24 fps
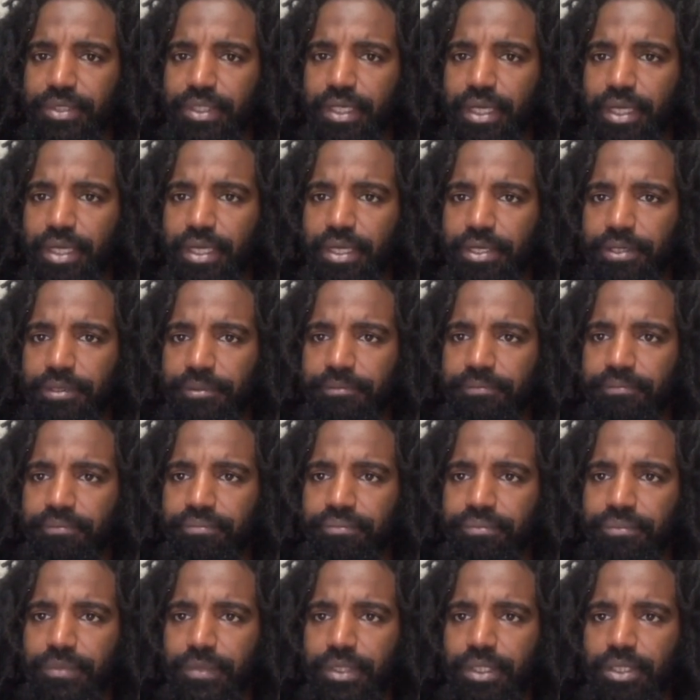
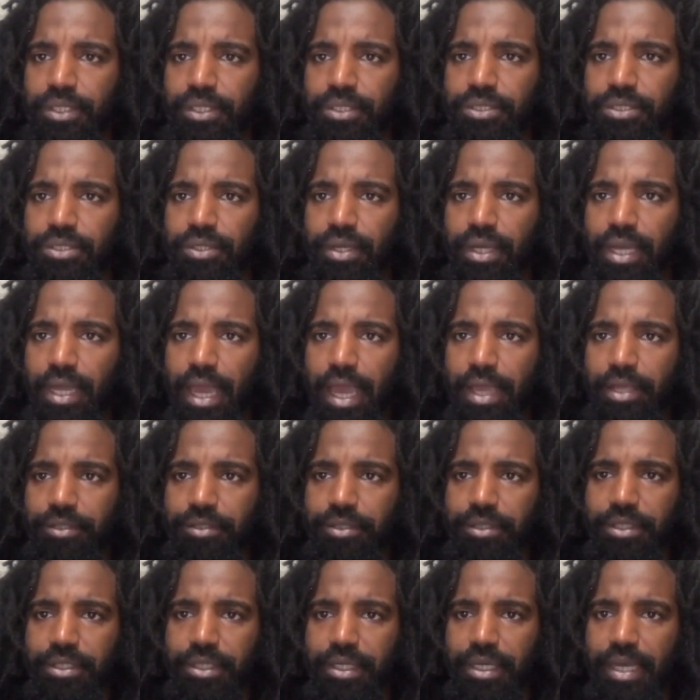
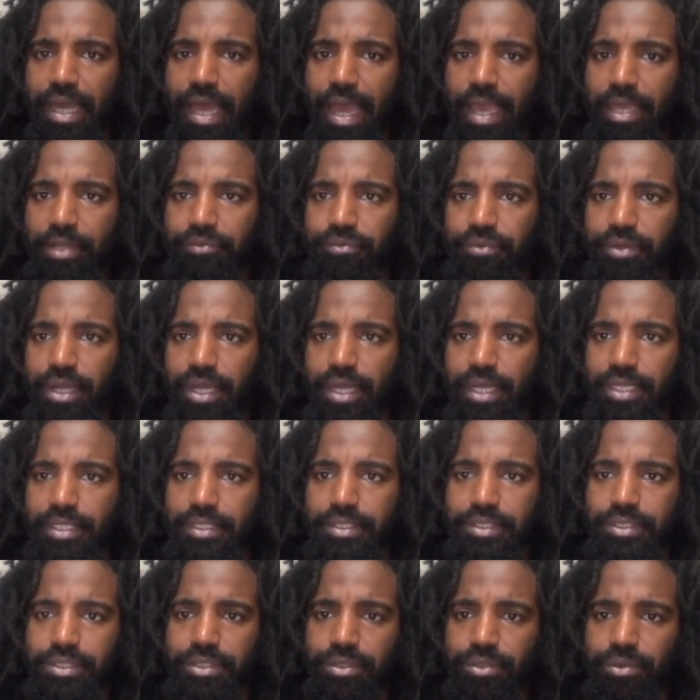The
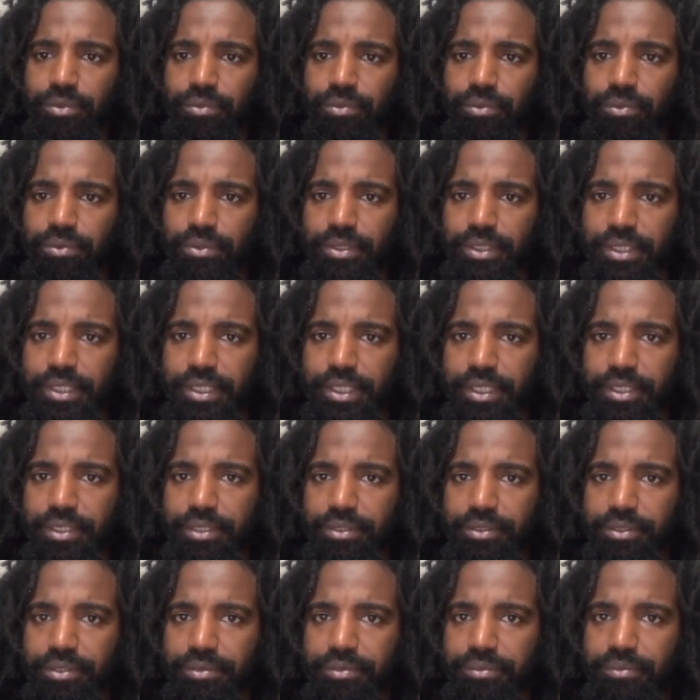Chiron is the wounded
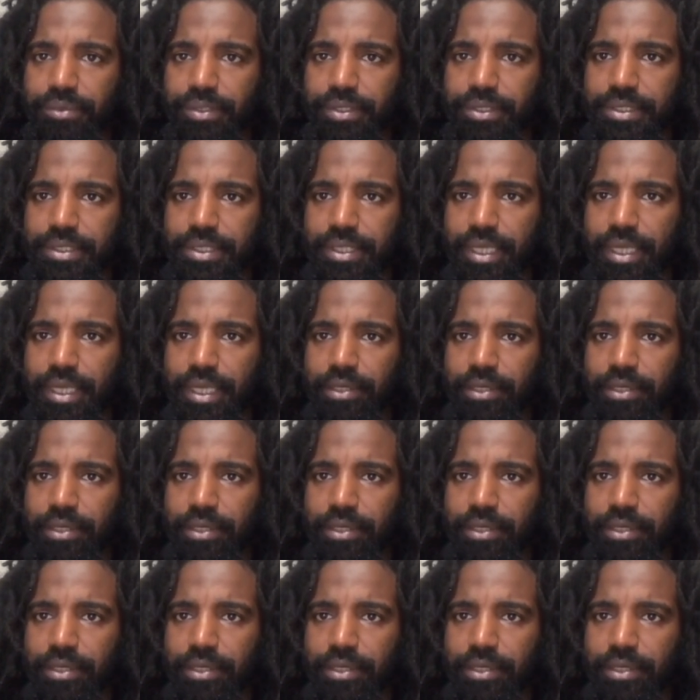healer, wants to